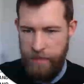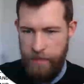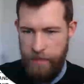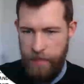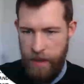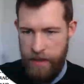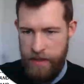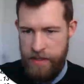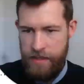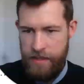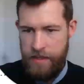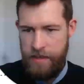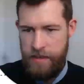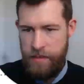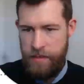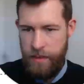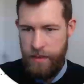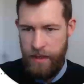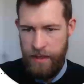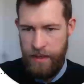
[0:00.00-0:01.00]
but
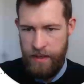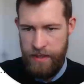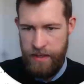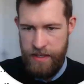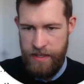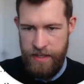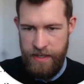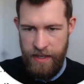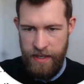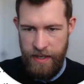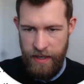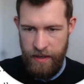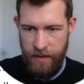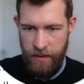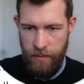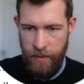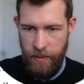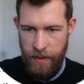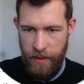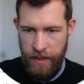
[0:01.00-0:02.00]
we are going to stick
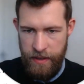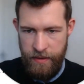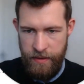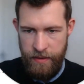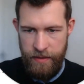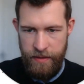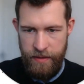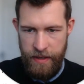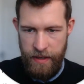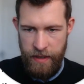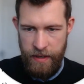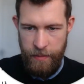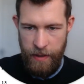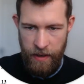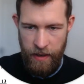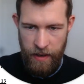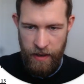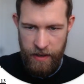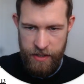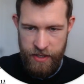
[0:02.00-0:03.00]
with thinking
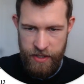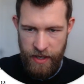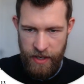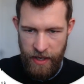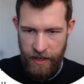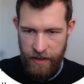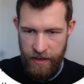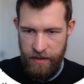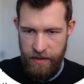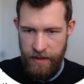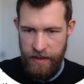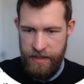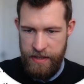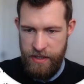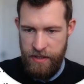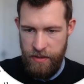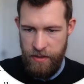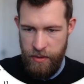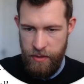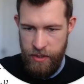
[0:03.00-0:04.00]
about large scale
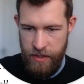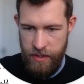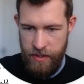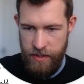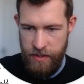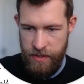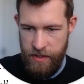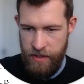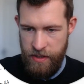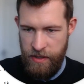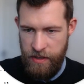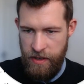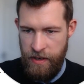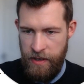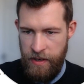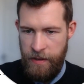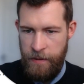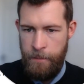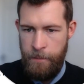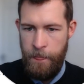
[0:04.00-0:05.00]
exclusions
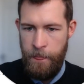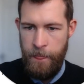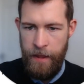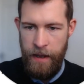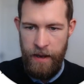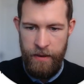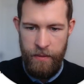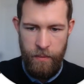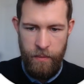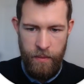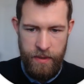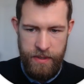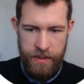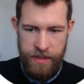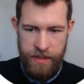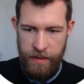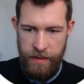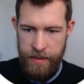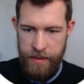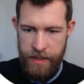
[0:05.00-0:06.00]
and what does
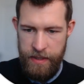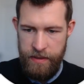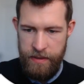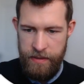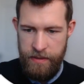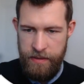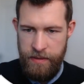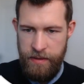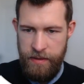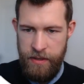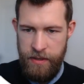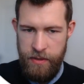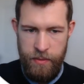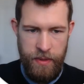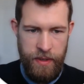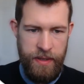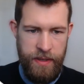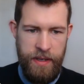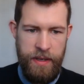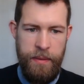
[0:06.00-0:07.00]
that mean as
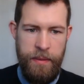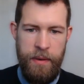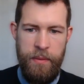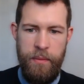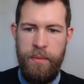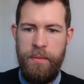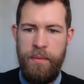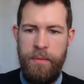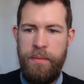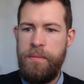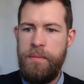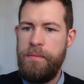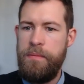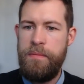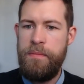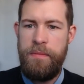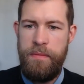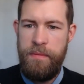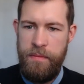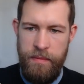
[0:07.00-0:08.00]
we're thinking about
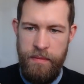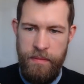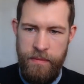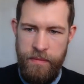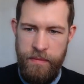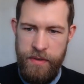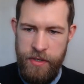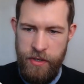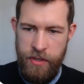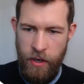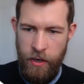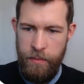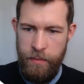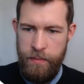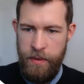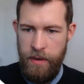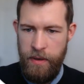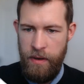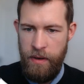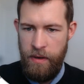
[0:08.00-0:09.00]
the scope
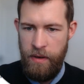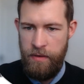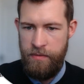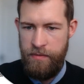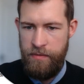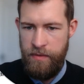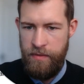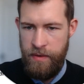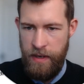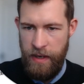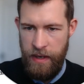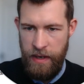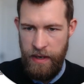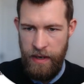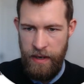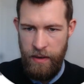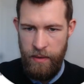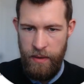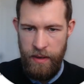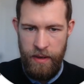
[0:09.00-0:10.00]
of
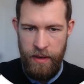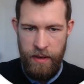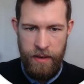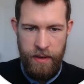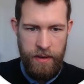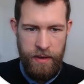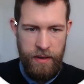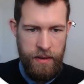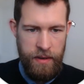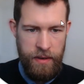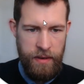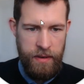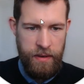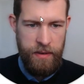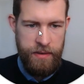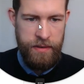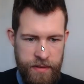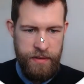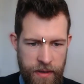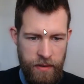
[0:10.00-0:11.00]
our
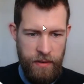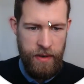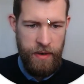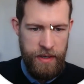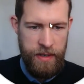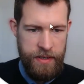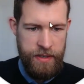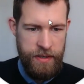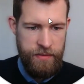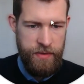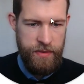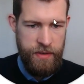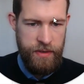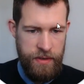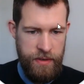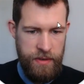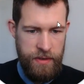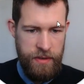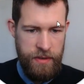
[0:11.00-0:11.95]
directives.